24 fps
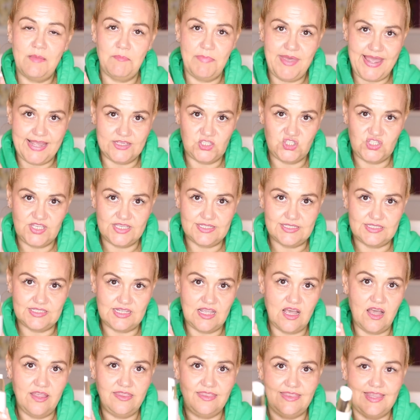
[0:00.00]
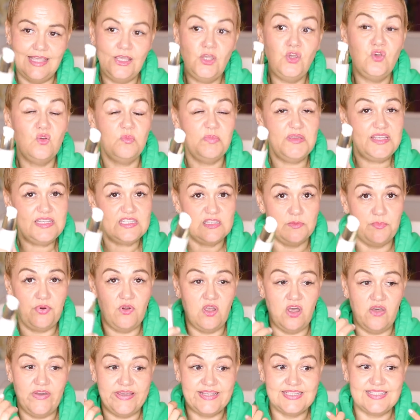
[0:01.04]
and patch test it. I think you'll be
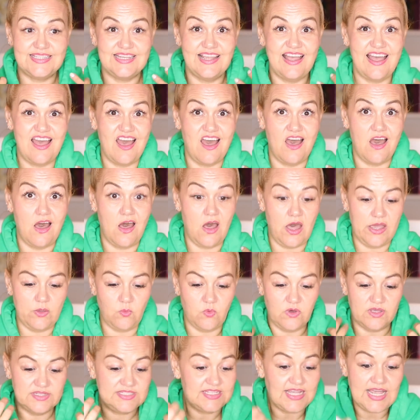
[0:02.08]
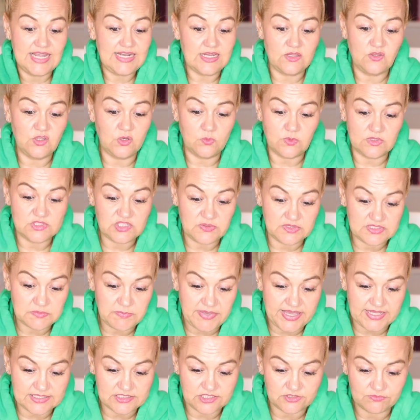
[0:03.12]
surprised. I was. I didn't know what to
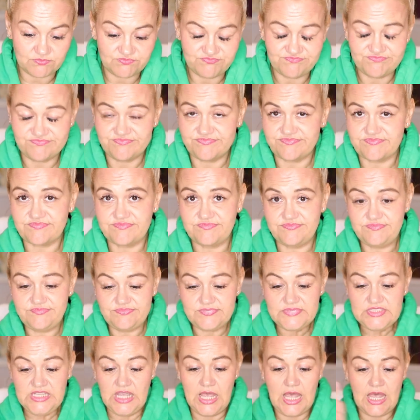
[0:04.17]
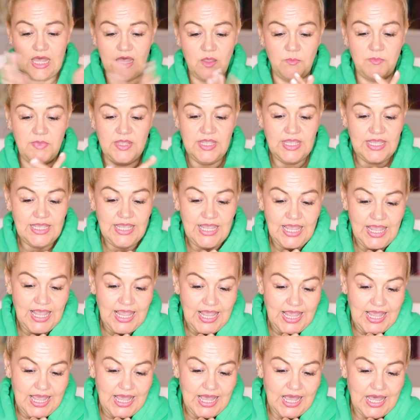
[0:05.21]
expect. Um,
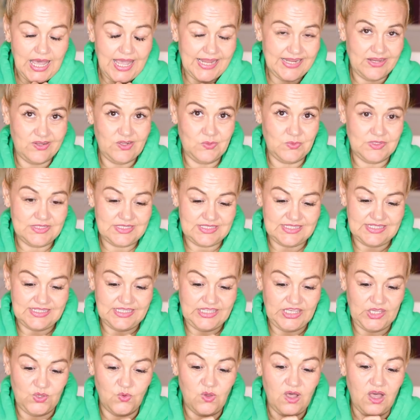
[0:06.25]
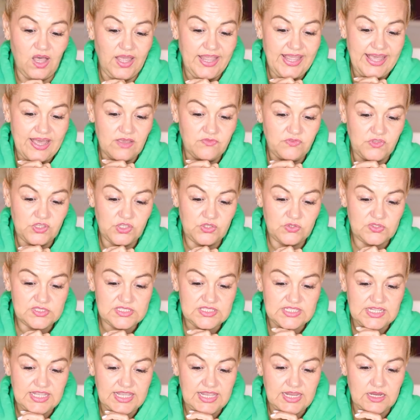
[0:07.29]
I don't know what to tell you. I have
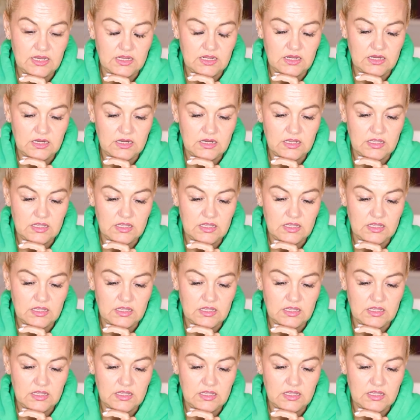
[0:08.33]
used it,